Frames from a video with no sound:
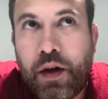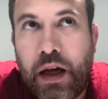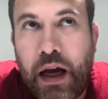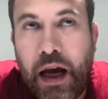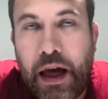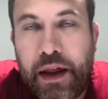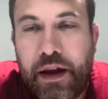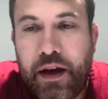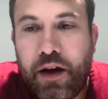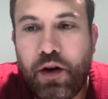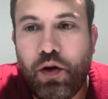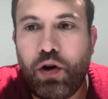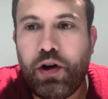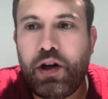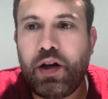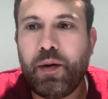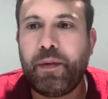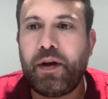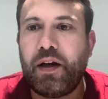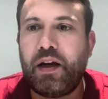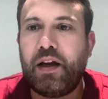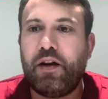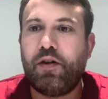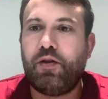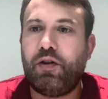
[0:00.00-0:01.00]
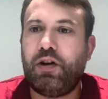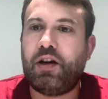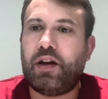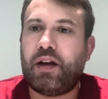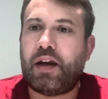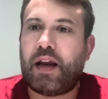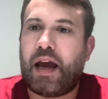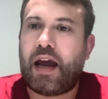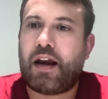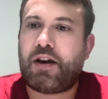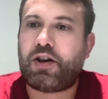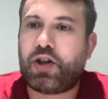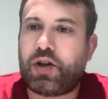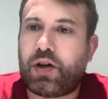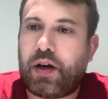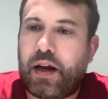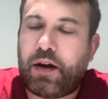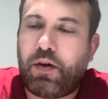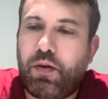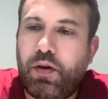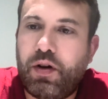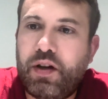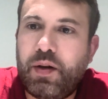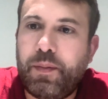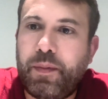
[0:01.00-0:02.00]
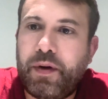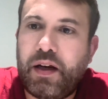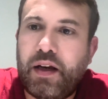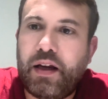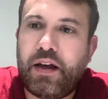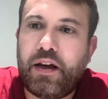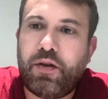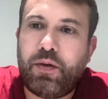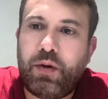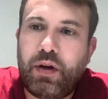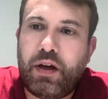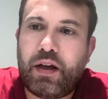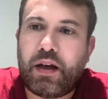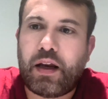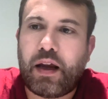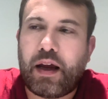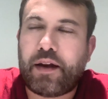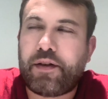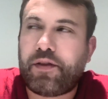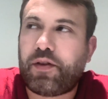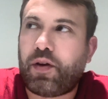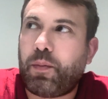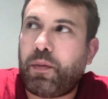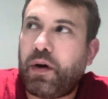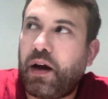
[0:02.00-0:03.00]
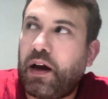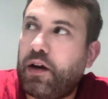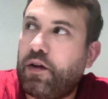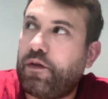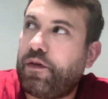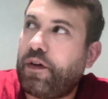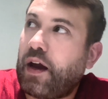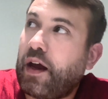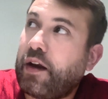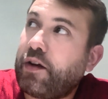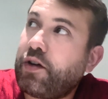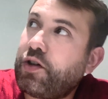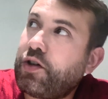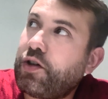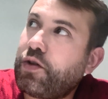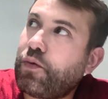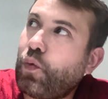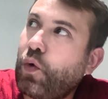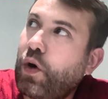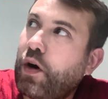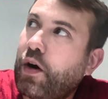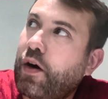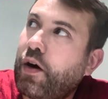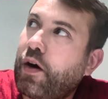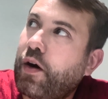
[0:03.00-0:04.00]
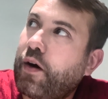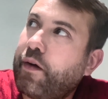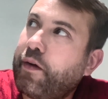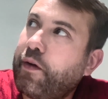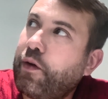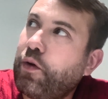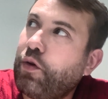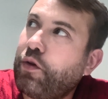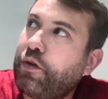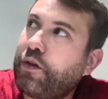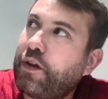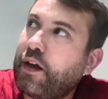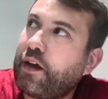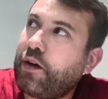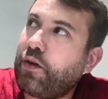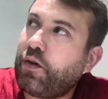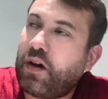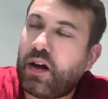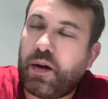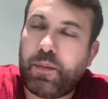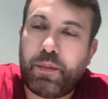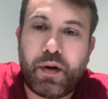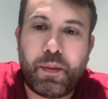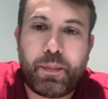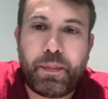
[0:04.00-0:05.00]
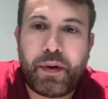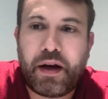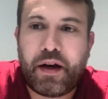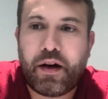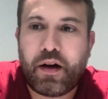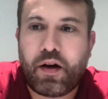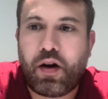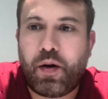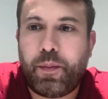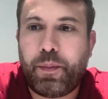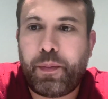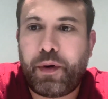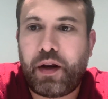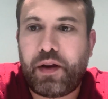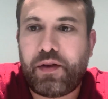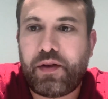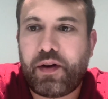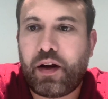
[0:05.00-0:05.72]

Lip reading: I think ultimately you need an edge. Like ultimately you need like some kind of edge where you think you can build better companies.